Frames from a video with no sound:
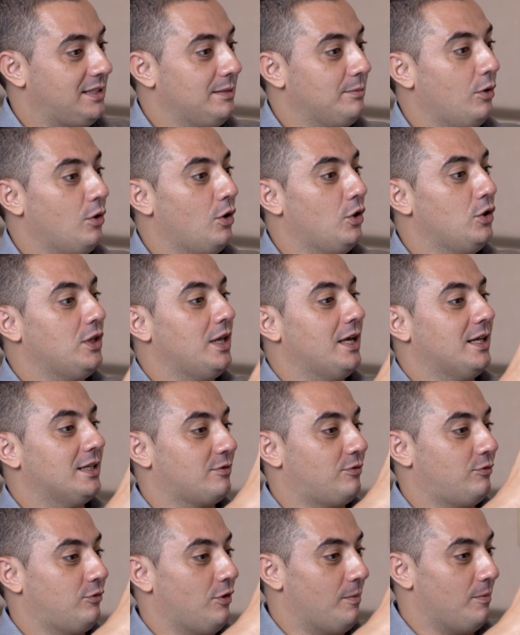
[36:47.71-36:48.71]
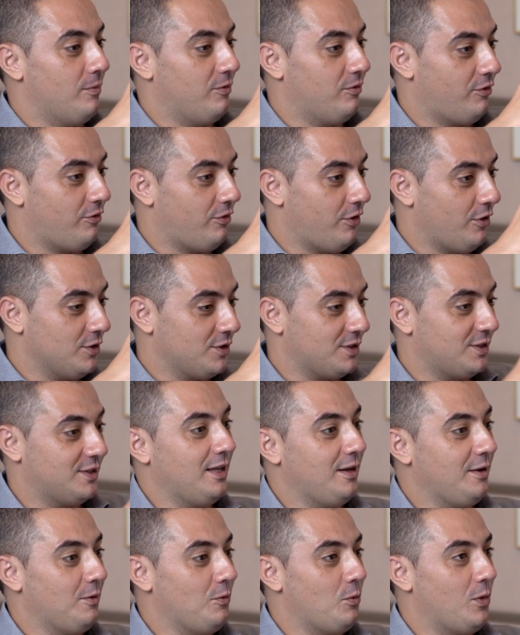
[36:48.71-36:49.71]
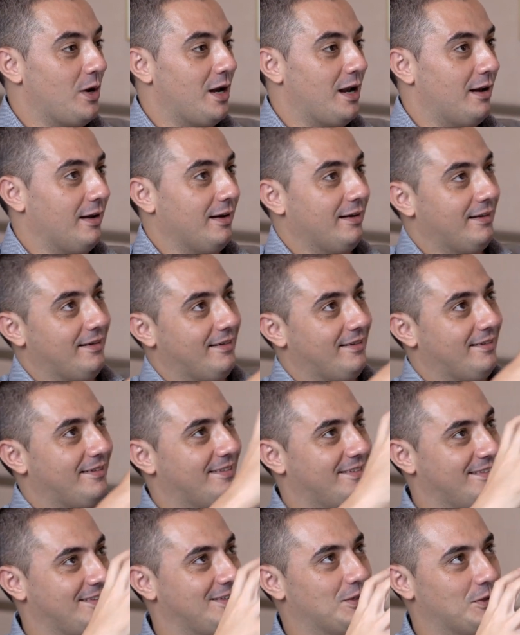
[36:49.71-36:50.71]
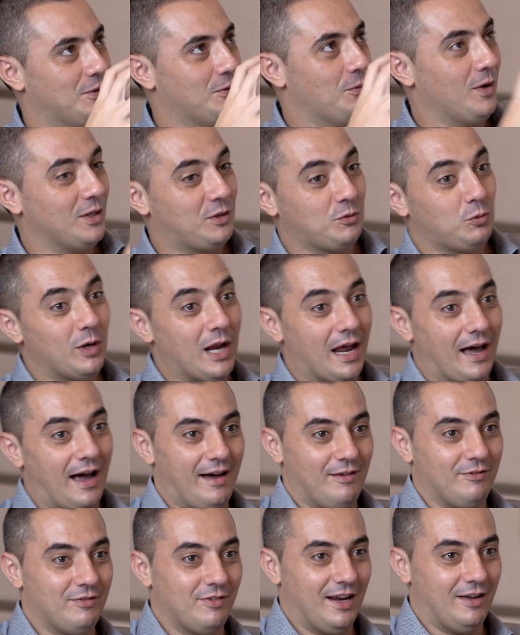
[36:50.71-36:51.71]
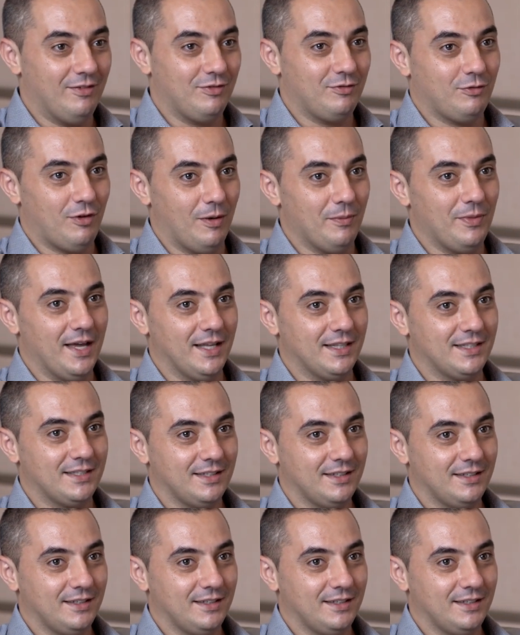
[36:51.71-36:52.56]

bolognese from first day will, what will I have left from that,